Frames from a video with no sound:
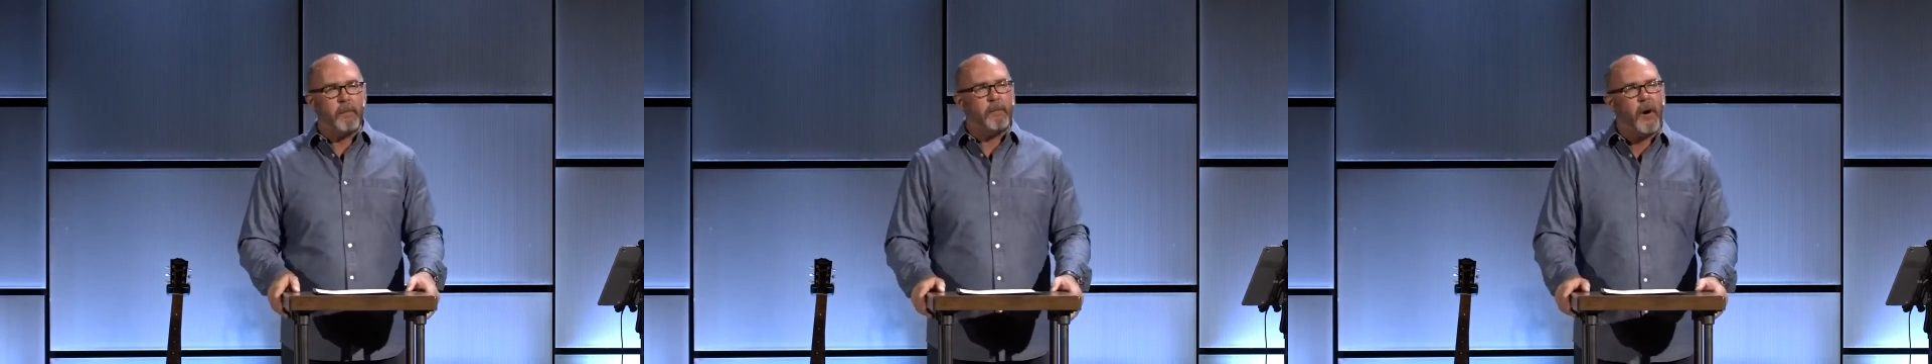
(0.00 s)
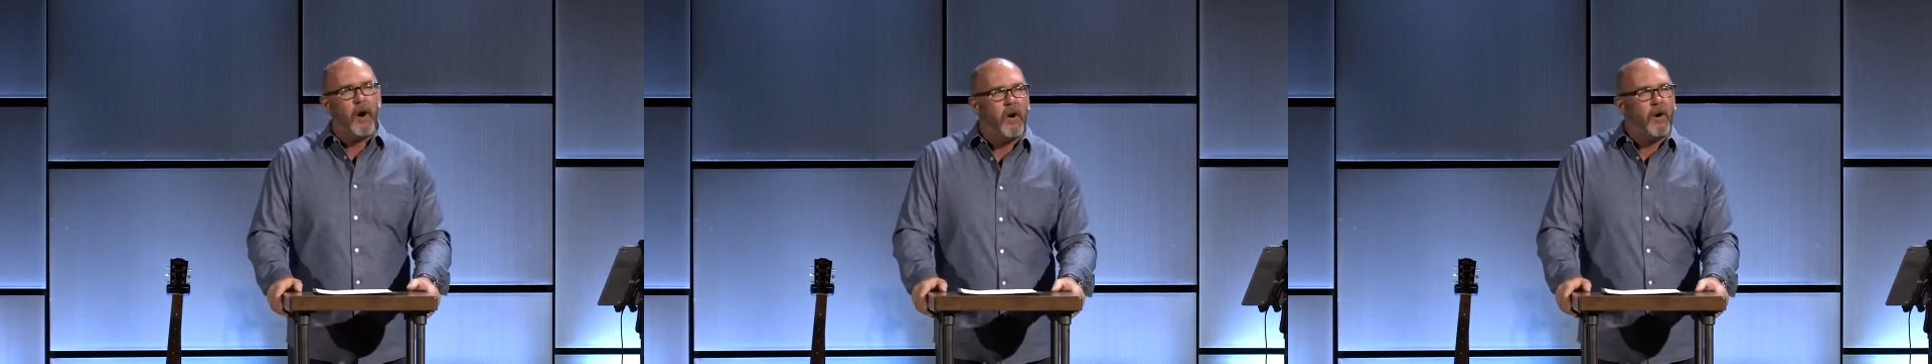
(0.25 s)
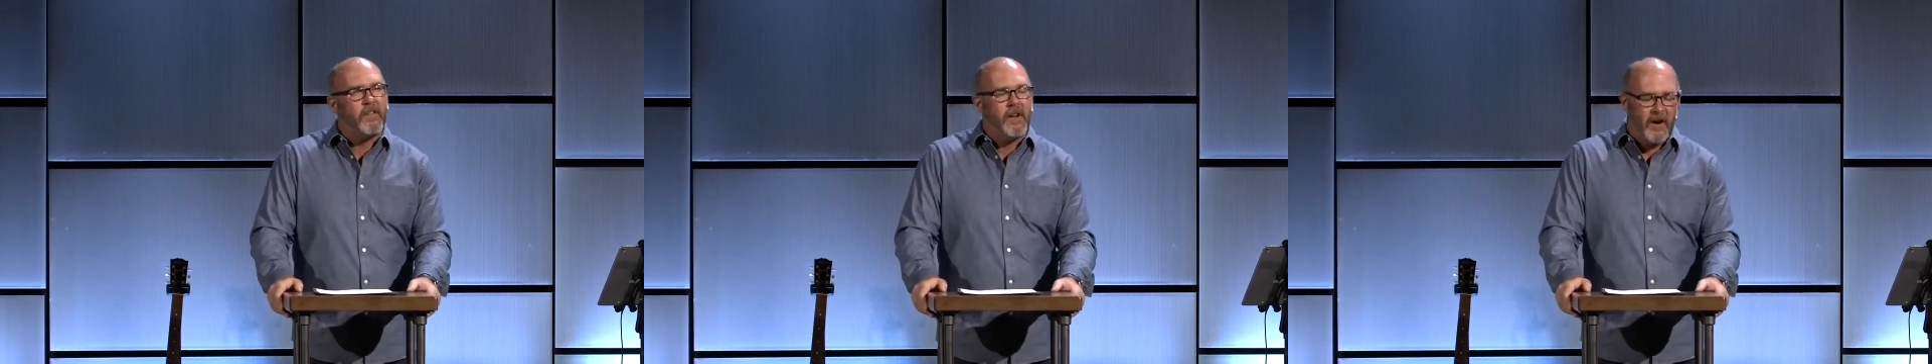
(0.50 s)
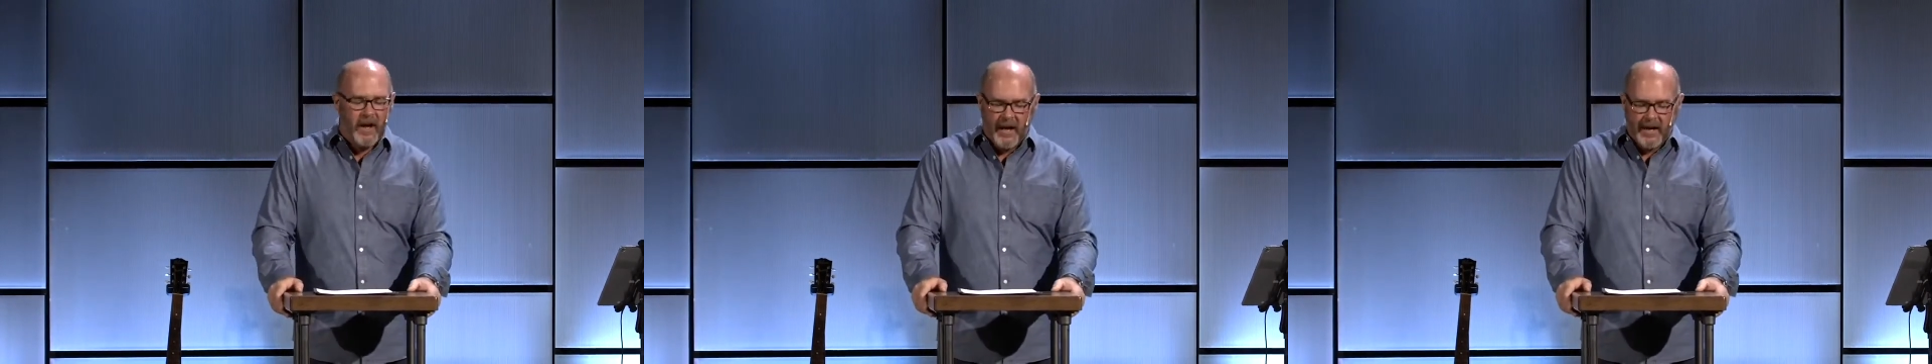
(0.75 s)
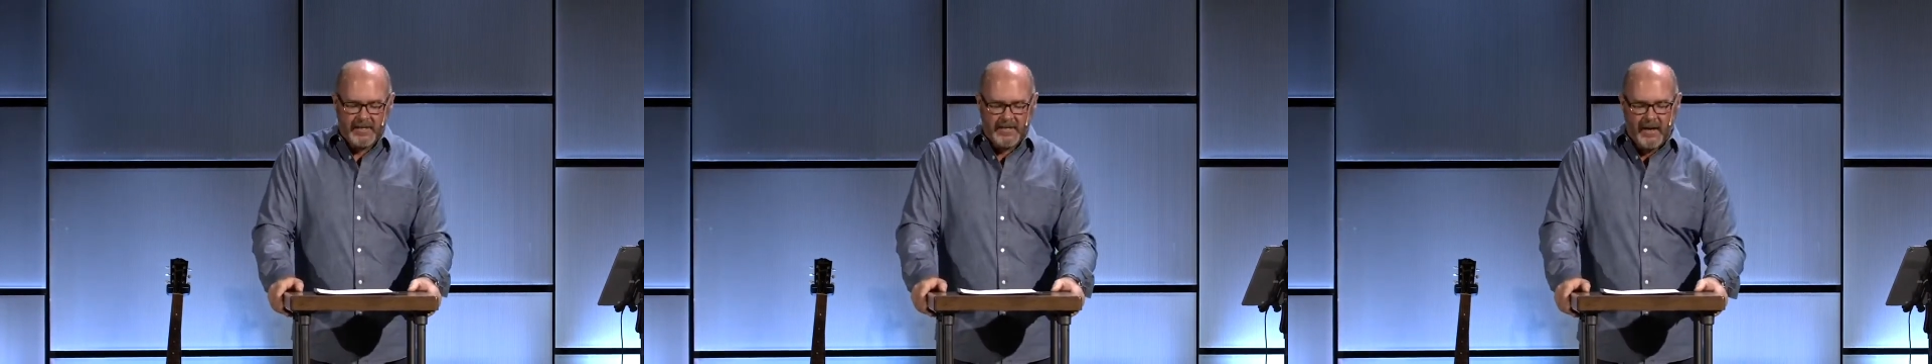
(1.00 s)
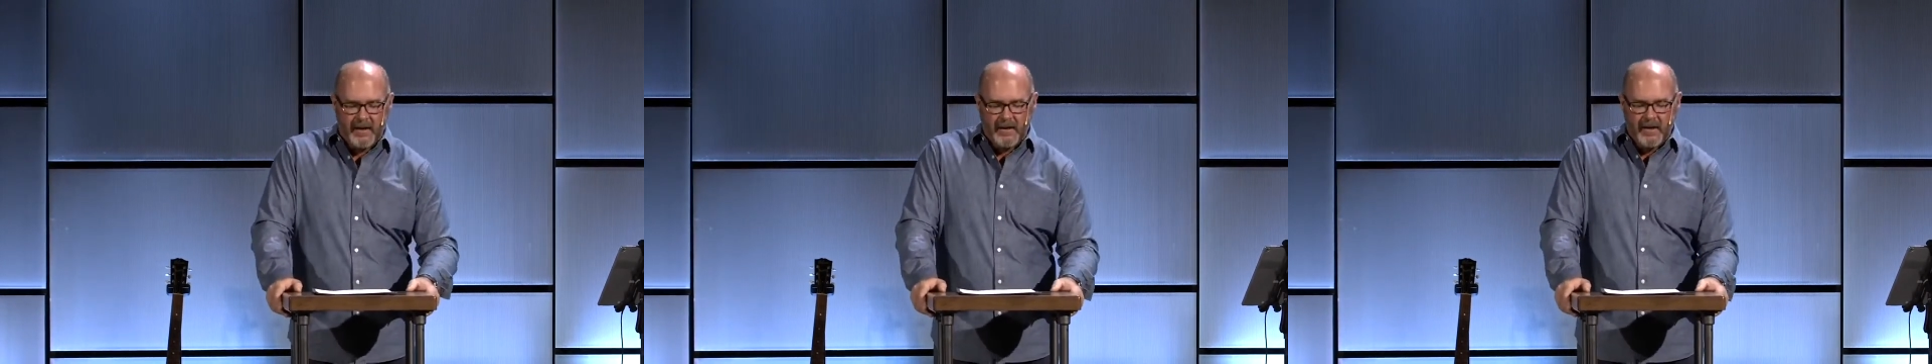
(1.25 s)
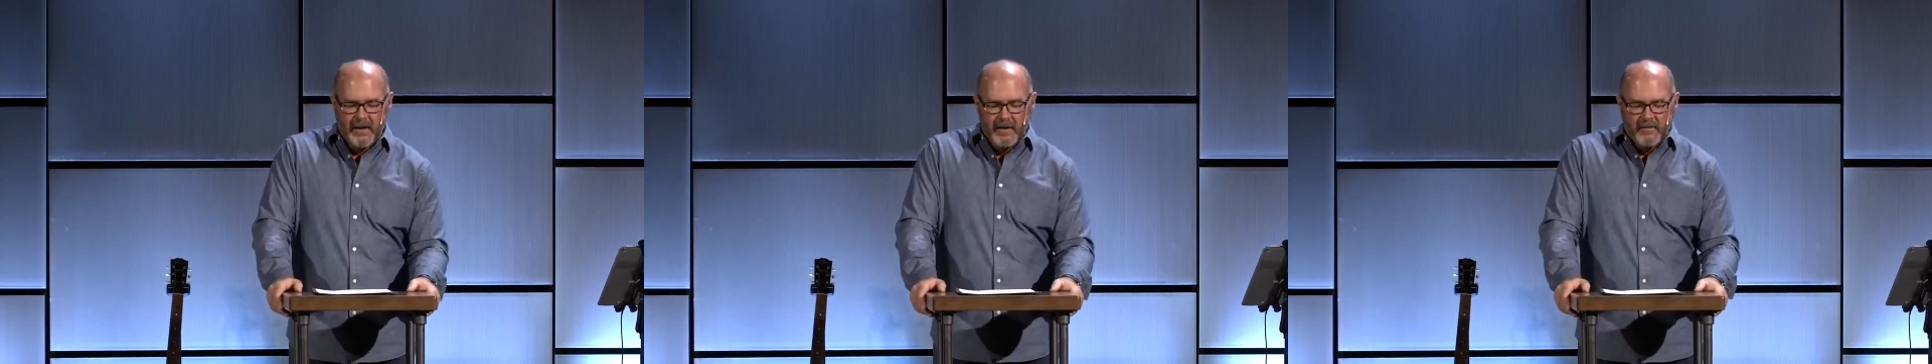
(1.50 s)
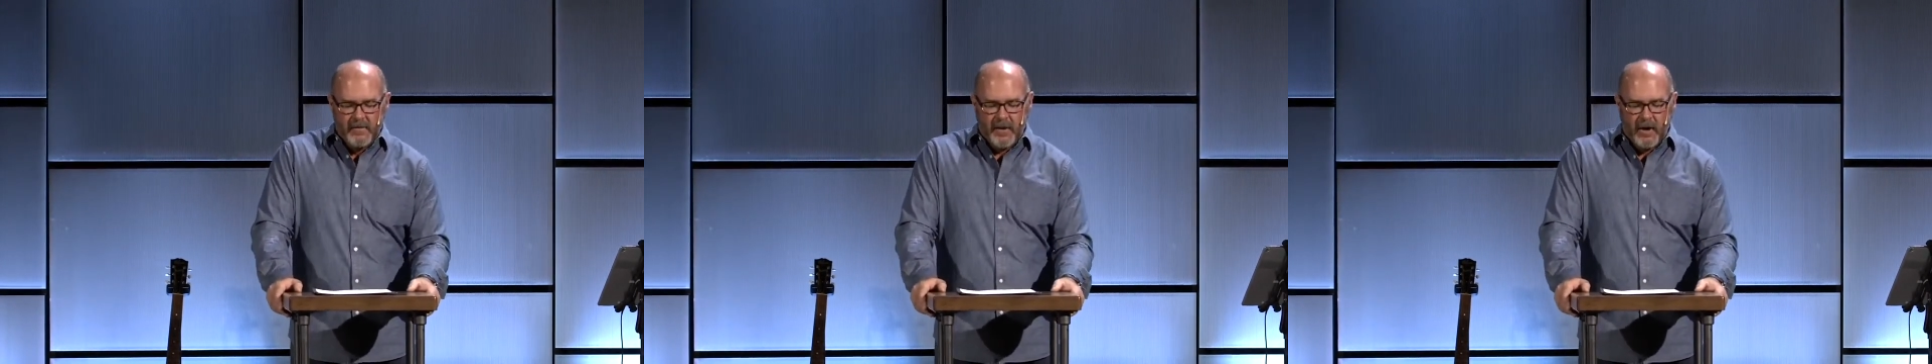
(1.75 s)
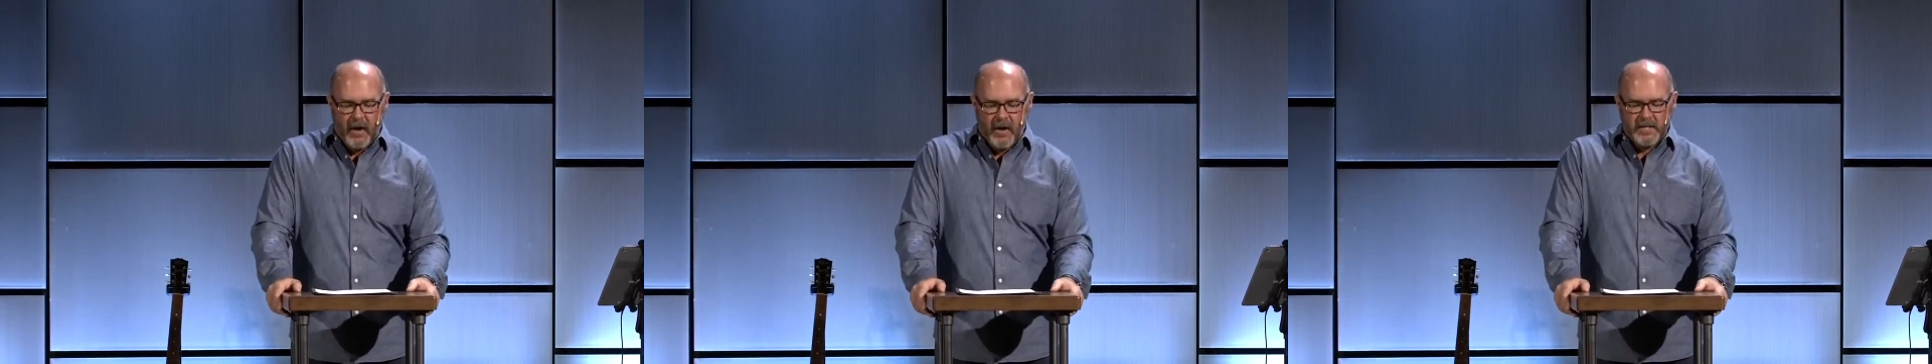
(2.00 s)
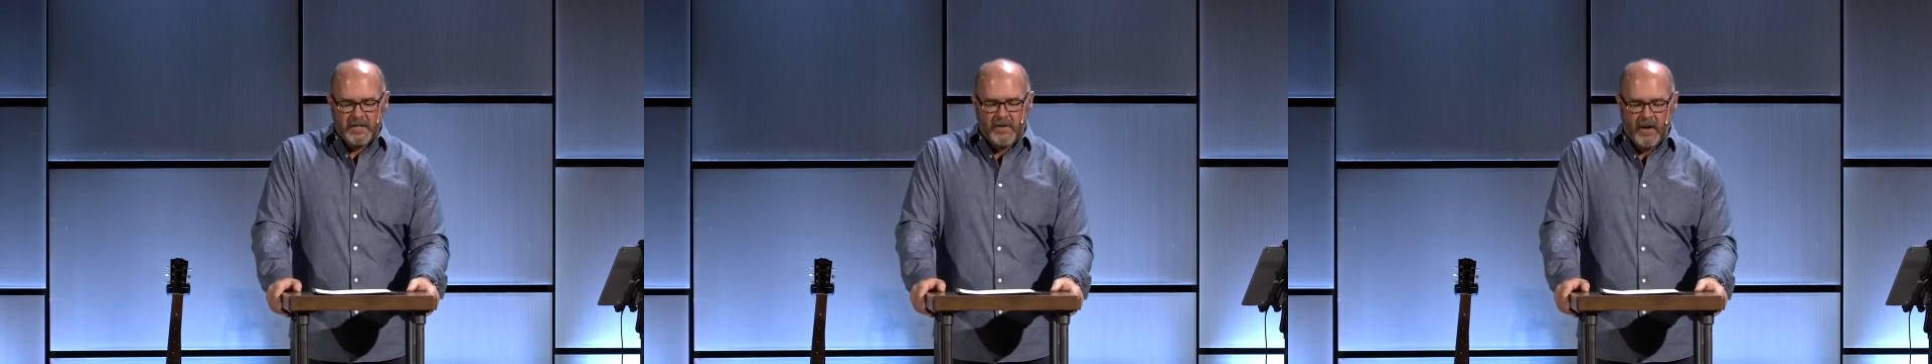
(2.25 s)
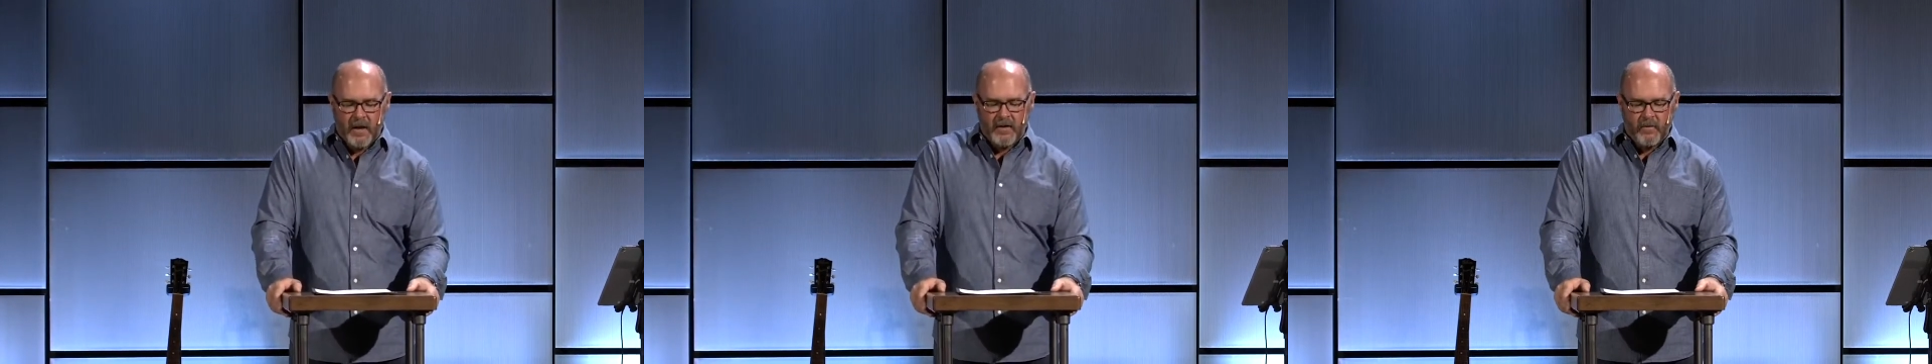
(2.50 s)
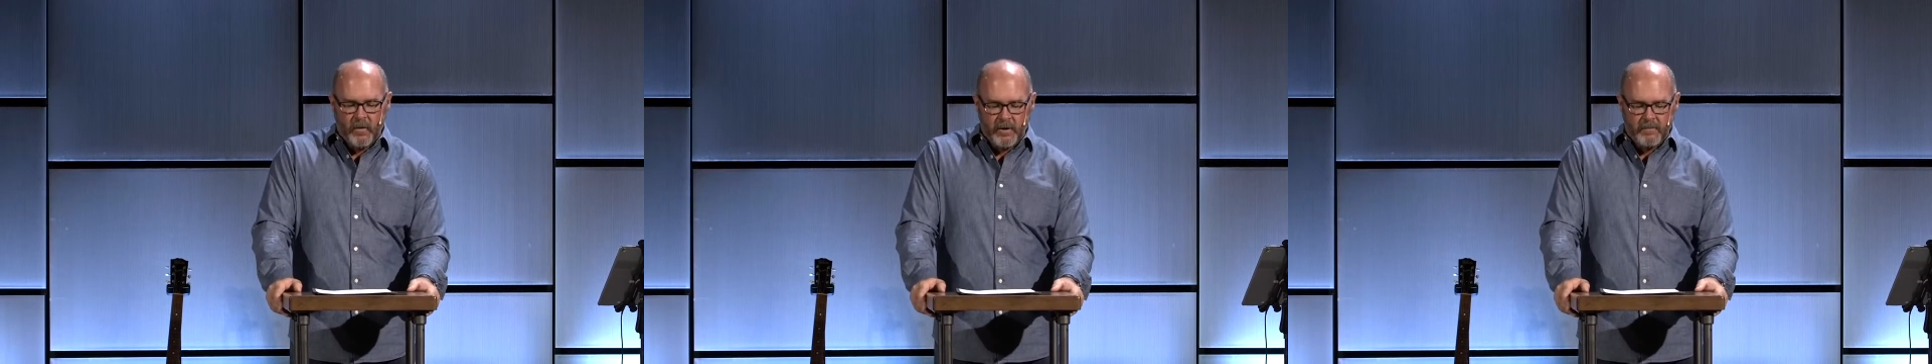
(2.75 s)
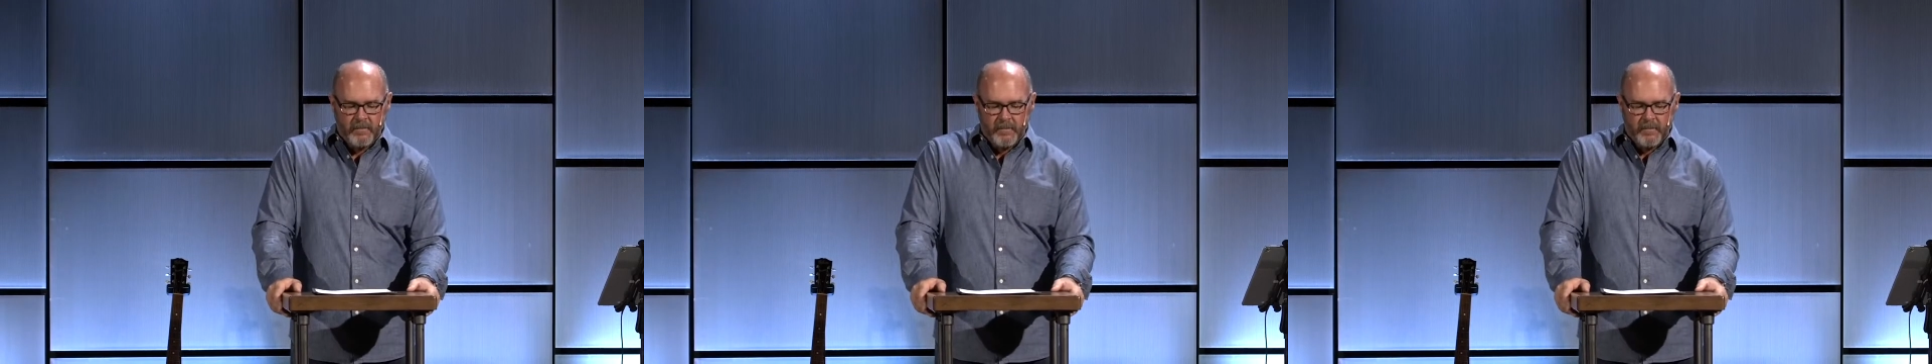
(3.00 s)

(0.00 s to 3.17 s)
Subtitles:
bawl their eyes out from the loss of a loved one